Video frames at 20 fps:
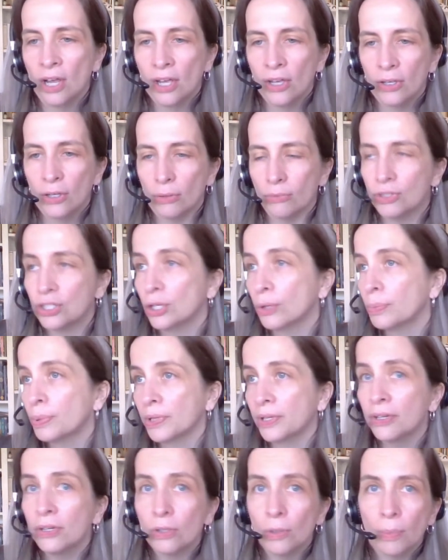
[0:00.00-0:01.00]

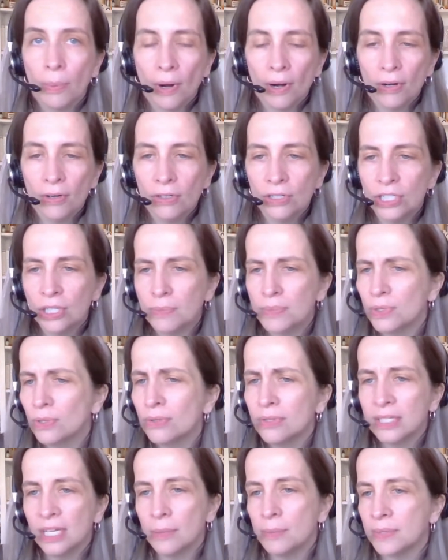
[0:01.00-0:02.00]
geopolitical partnerships,
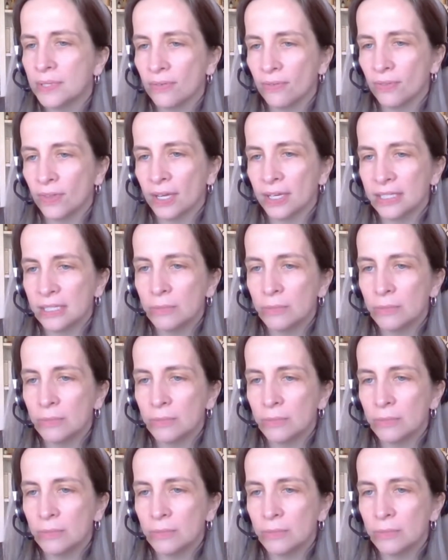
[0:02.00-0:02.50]
those types of things.